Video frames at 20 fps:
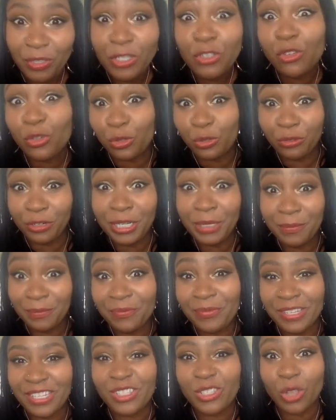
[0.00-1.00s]
Jewelry?
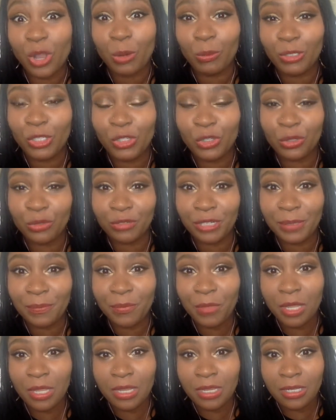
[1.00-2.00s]
Let's start with jewelry.
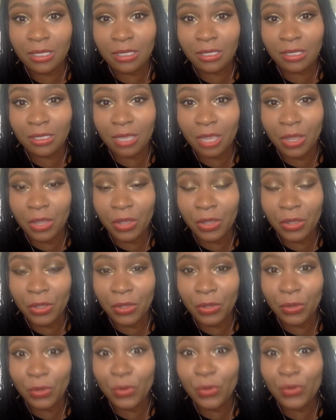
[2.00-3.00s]

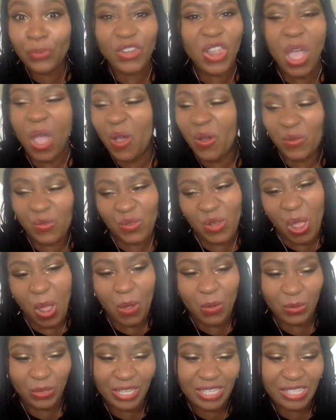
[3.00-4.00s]
So, no, no.
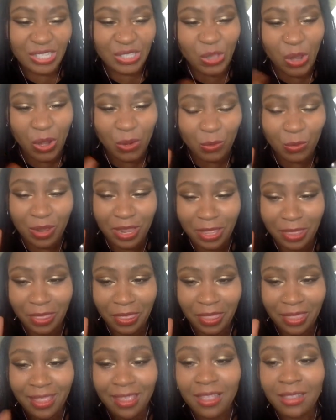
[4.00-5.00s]
Let's start with
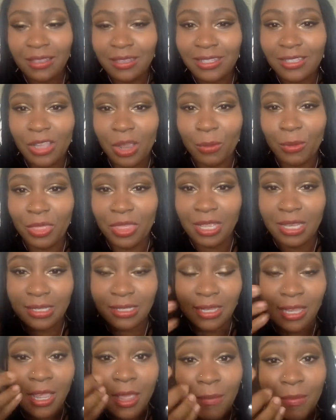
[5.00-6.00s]
Let's start with
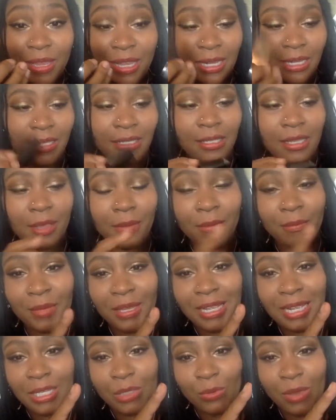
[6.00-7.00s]
this because
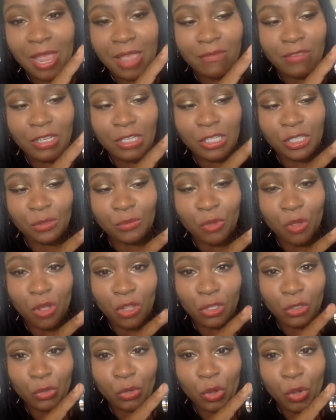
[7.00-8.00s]
because we have this
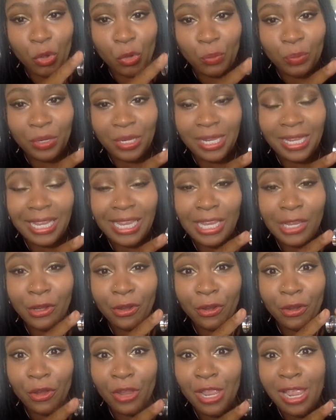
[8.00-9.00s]
small little opening
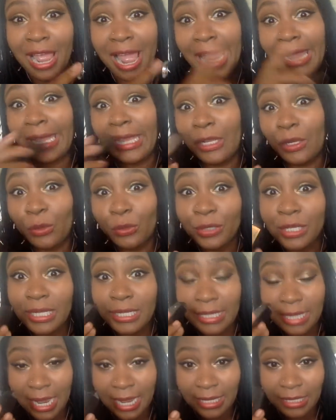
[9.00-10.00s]
here, I can only
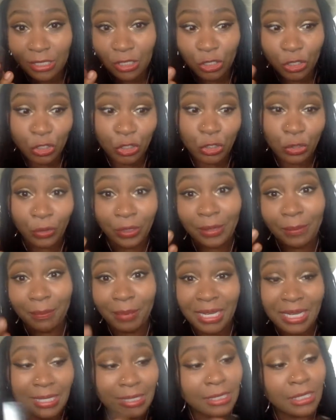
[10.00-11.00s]
test certain
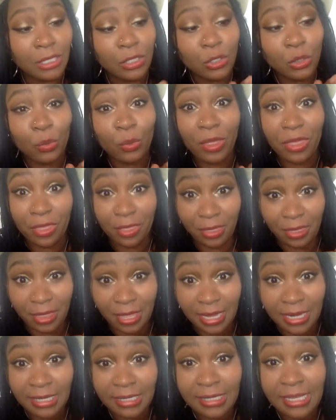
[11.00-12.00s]
pieces with
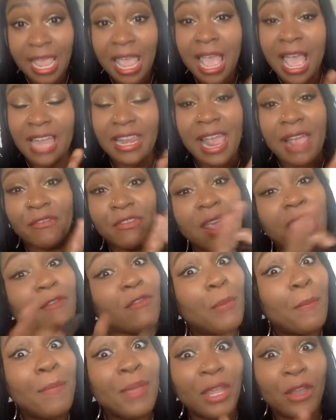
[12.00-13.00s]
this. I'd have to have
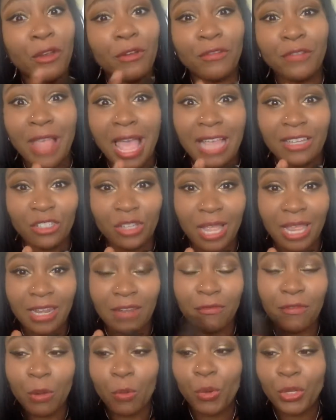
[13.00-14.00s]
a bigger flashlight
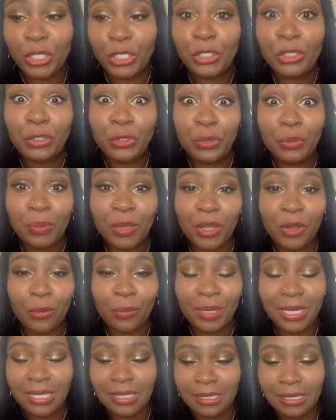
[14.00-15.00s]
if I wanted to do bigger
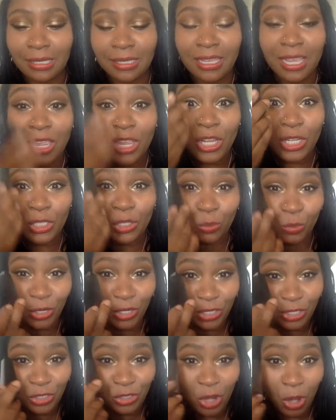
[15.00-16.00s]
pieces. So we're
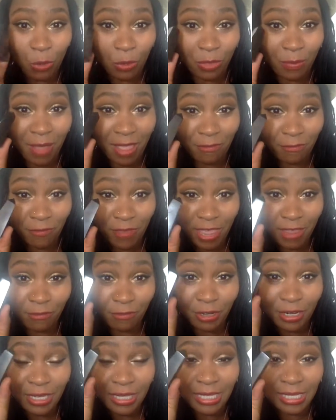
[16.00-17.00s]
going to start with my
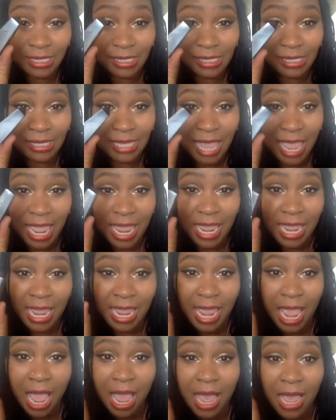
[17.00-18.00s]
favorite. This is
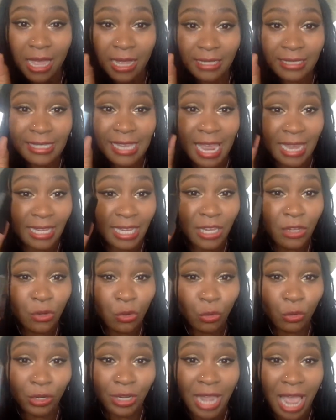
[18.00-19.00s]
a uh, Tekken
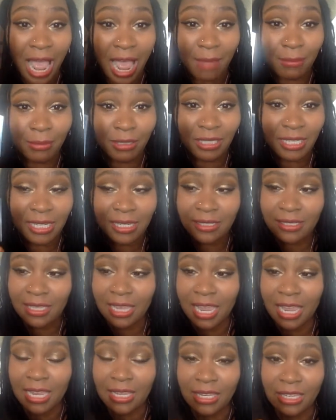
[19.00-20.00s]
or an obelisk
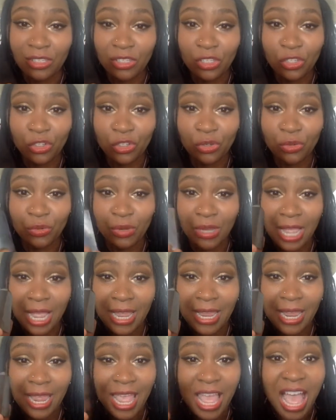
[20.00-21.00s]
and this is
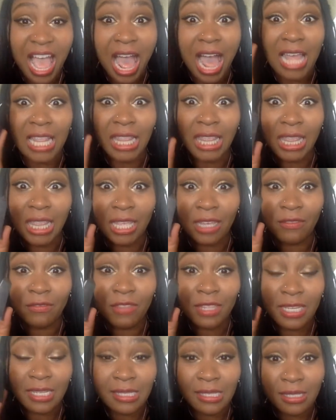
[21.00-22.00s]
Shungite. I love
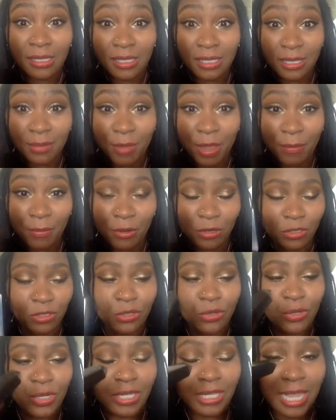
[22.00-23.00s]
this. This is in my
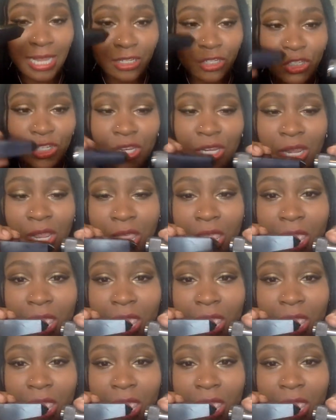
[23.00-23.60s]
personal collection